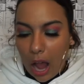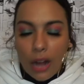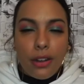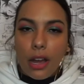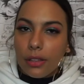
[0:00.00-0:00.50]

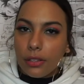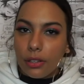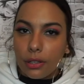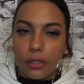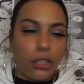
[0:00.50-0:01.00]

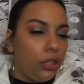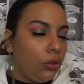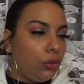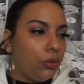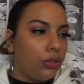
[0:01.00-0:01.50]
Another
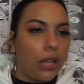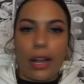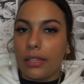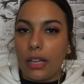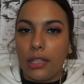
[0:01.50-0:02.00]
huge,
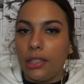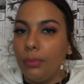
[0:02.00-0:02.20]
like I said,